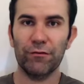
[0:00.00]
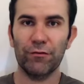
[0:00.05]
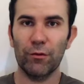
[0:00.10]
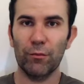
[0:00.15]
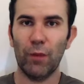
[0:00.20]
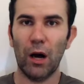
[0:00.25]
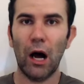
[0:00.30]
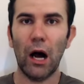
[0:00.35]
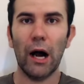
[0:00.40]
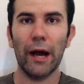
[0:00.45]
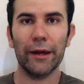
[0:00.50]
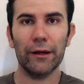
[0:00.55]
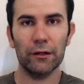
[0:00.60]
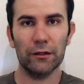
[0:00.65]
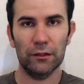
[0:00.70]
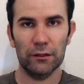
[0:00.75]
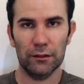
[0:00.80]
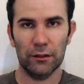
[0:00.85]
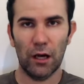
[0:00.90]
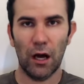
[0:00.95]
from
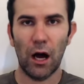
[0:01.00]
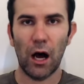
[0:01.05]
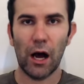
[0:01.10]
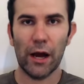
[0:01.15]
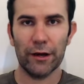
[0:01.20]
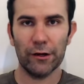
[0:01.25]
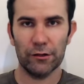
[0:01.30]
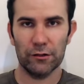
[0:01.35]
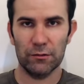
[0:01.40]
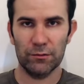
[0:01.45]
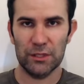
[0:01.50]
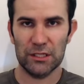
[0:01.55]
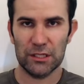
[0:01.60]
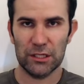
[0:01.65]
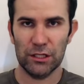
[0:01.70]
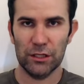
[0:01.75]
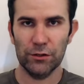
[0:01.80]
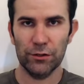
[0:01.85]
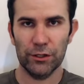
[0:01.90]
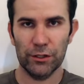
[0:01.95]
iron, iron
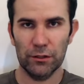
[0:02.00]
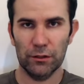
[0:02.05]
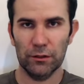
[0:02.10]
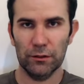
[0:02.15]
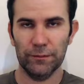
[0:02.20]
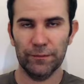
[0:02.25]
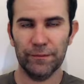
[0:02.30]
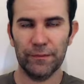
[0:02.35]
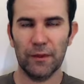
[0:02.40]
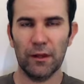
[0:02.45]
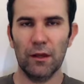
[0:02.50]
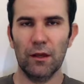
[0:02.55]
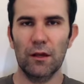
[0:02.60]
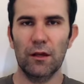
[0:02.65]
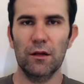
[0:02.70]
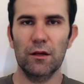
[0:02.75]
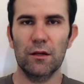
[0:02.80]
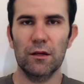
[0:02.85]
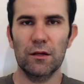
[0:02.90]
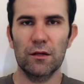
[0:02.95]
material.
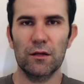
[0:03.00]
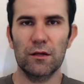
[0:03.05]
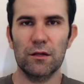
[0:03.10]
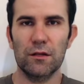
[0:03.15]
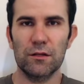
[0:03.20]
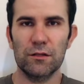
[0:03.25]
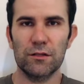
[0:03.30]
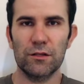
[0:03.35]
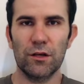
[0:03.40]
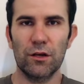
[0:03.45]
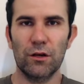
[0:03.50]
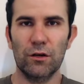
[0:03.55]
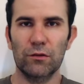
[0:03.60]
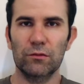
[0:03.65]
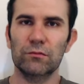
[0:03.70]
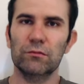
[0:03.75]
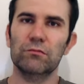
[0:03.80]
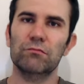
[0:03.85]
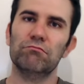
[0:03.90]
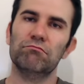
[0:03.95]

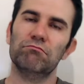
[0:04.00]
So